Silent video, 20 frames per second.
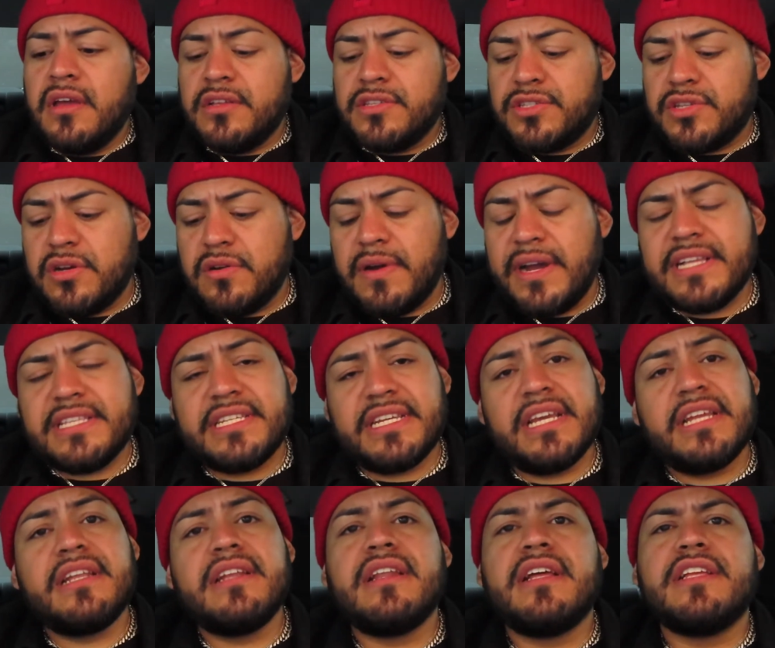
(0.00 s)
So I
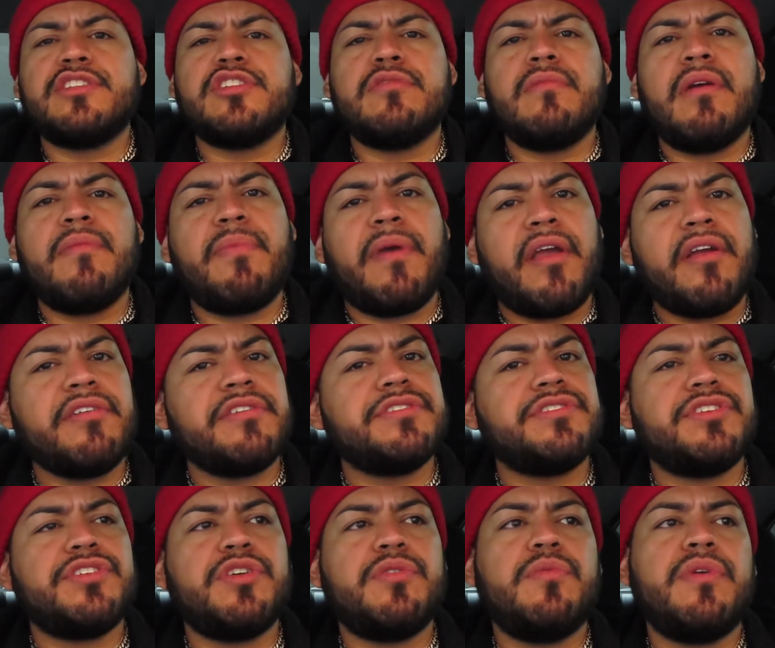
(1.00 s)
did and I told my
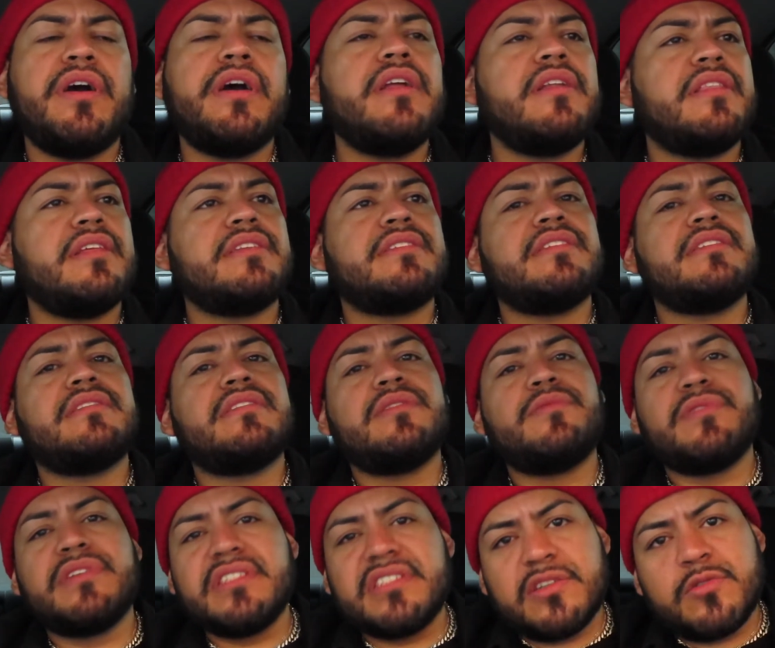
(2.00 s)
parents, you know what, this is the
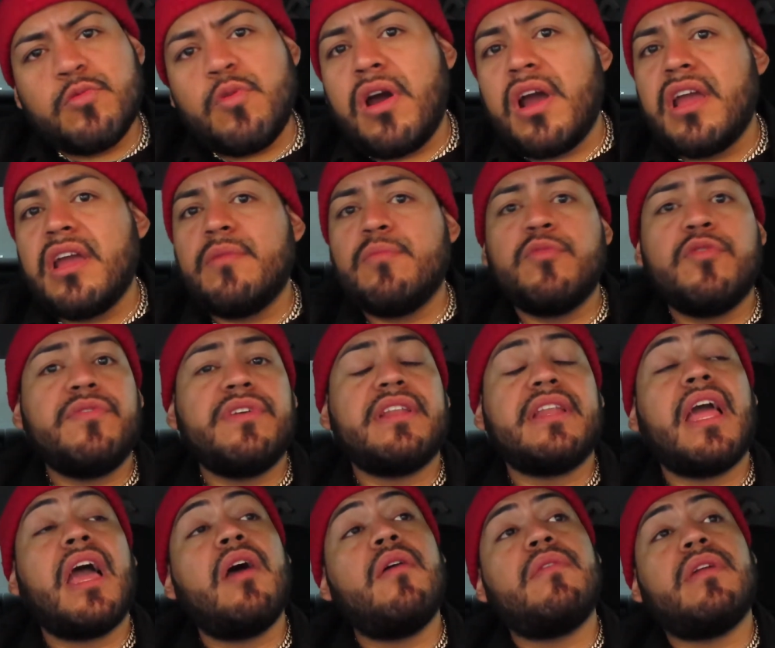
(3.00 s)
reason why I'm
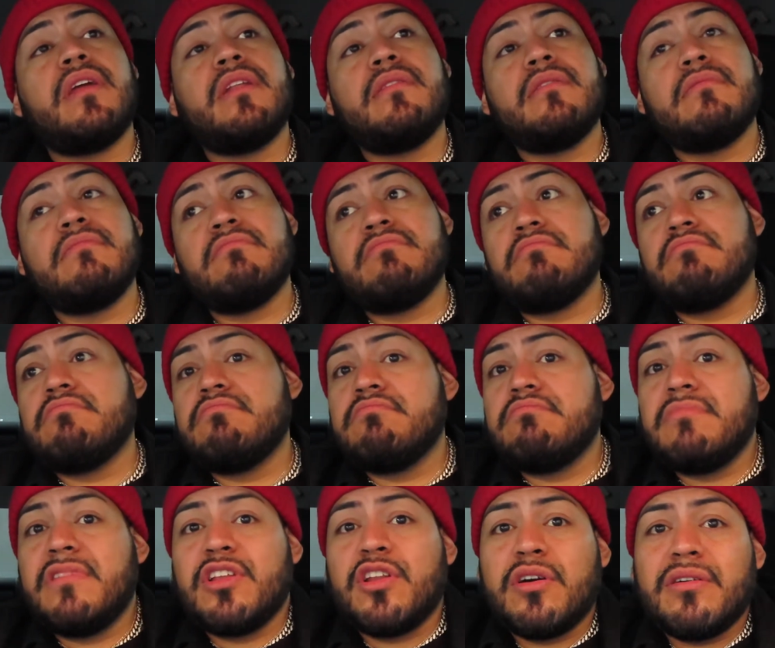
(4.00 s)
moving out and,
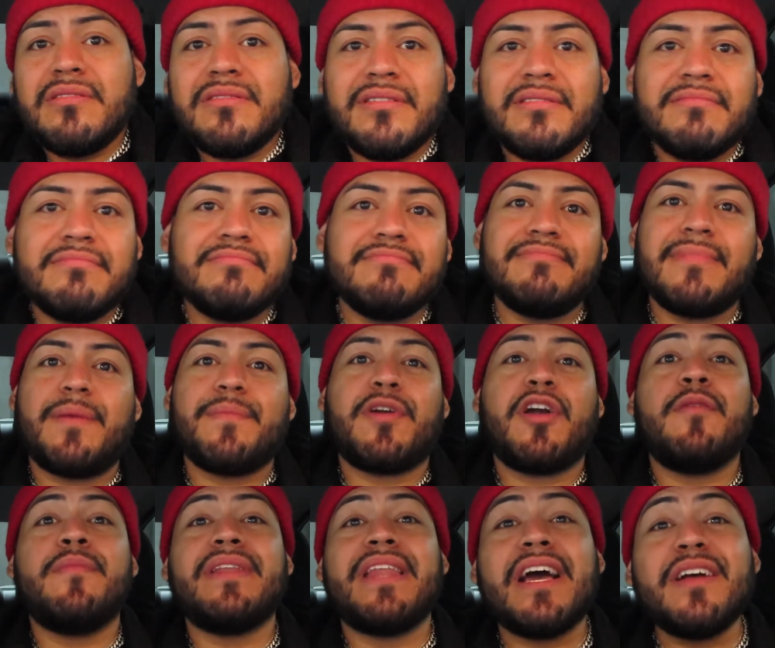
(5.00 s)
you know, I'm
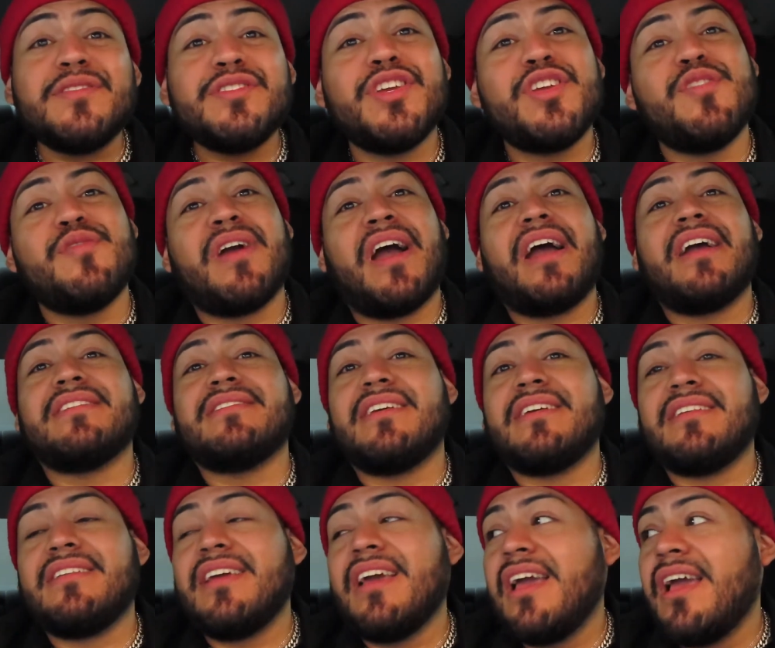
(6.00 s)
coming out to you guys
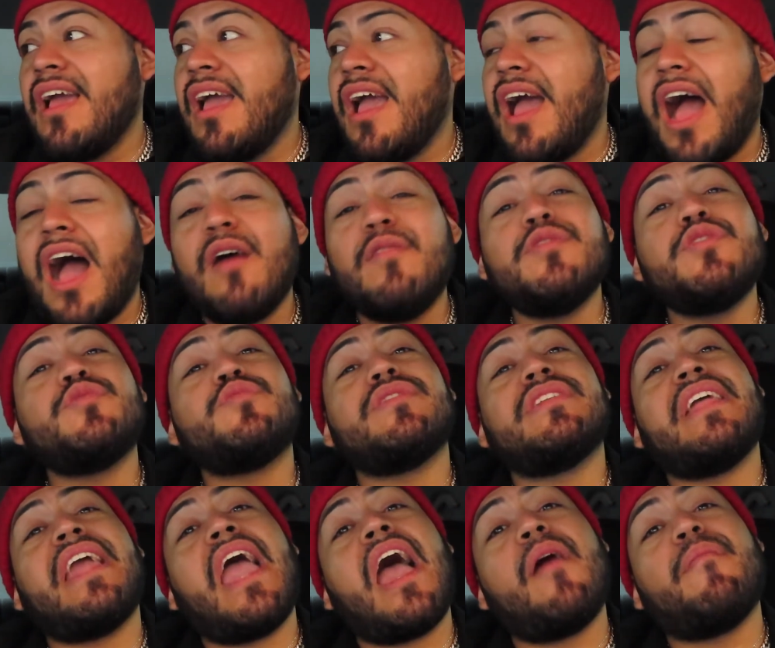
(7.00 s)
and I was
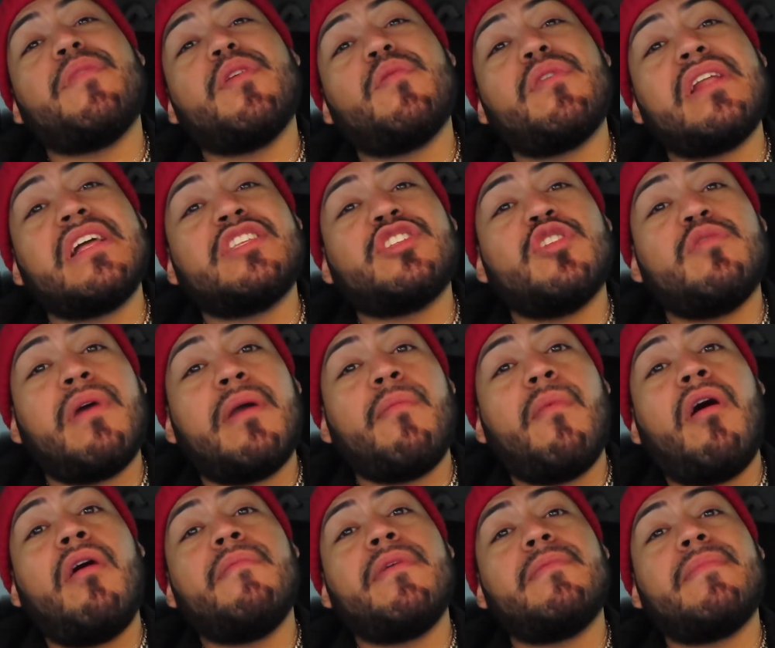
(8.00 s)
really happy when I told my
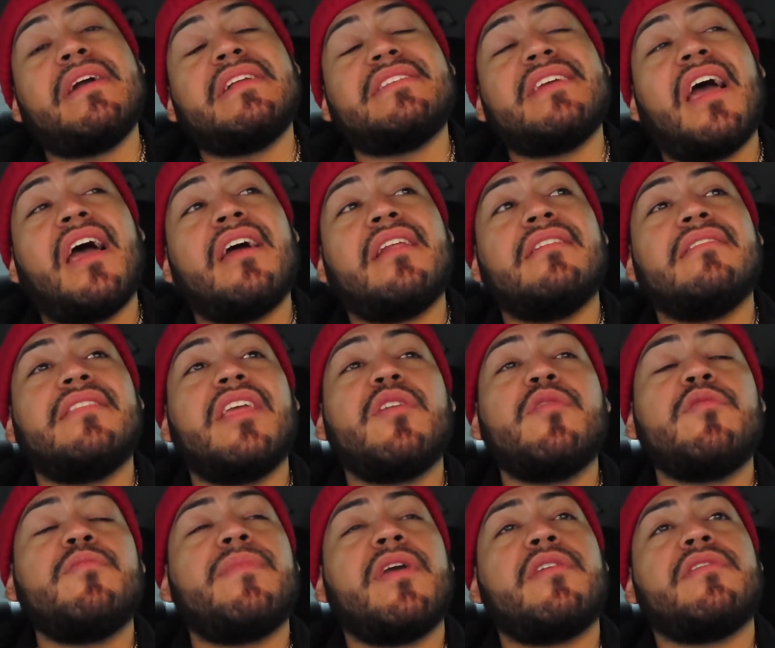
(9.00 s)
mom and my dad. They
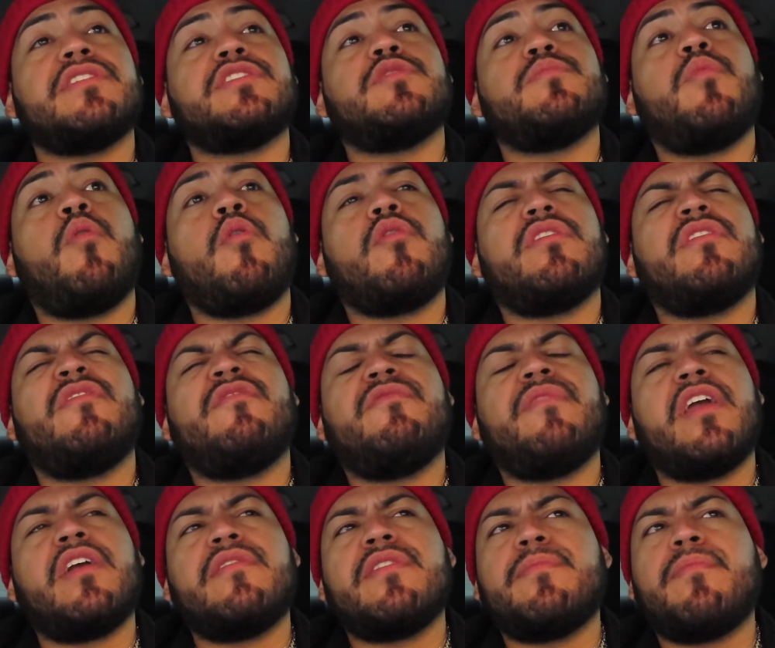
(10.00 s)
were very supportive,
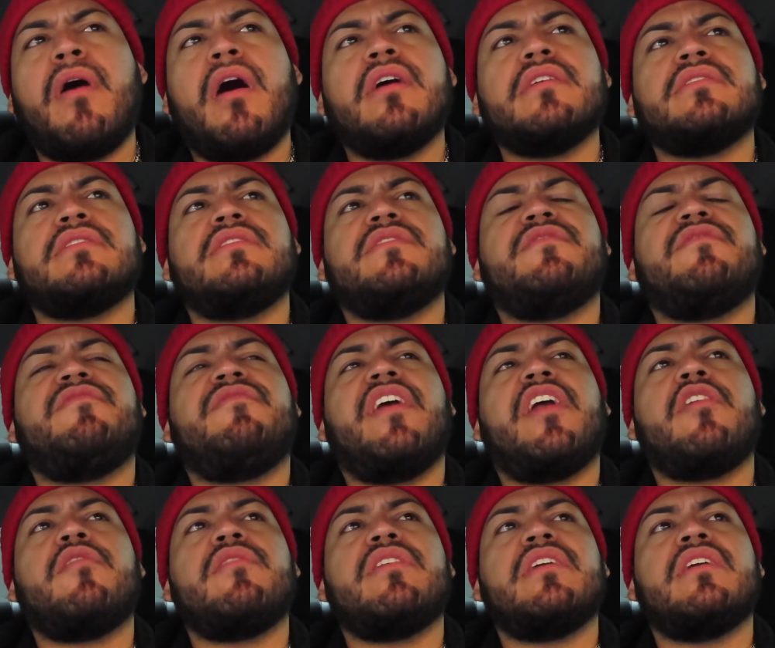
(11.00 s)
very positive,
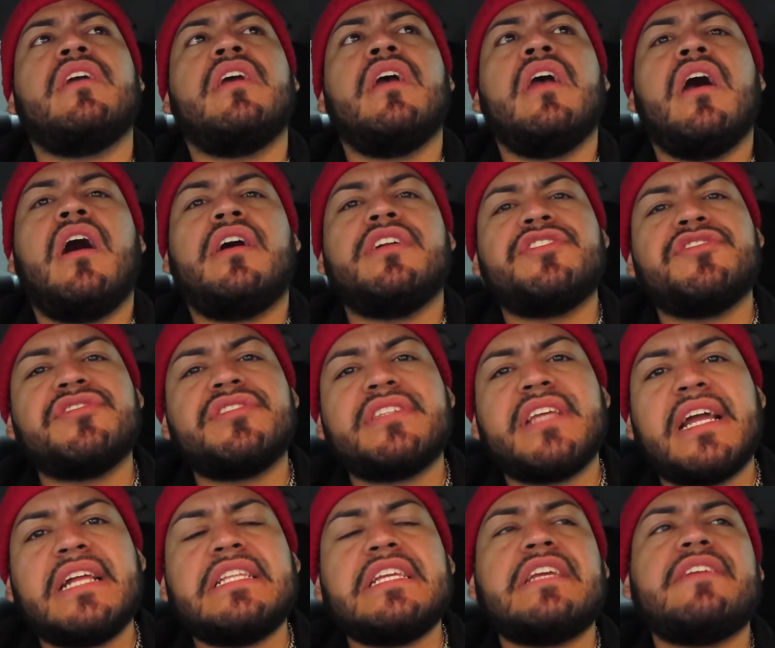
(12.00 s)
very
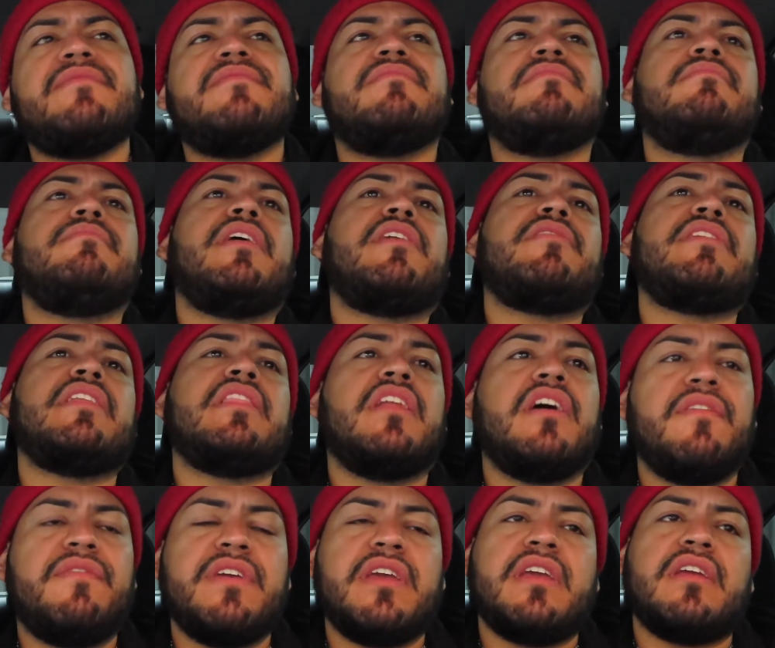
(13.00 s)
understanding, very
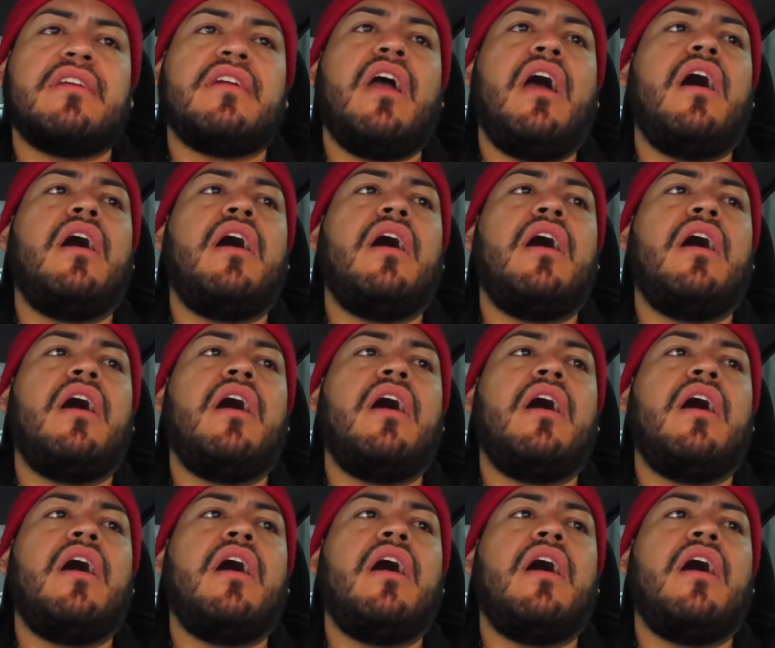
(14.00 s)
loving.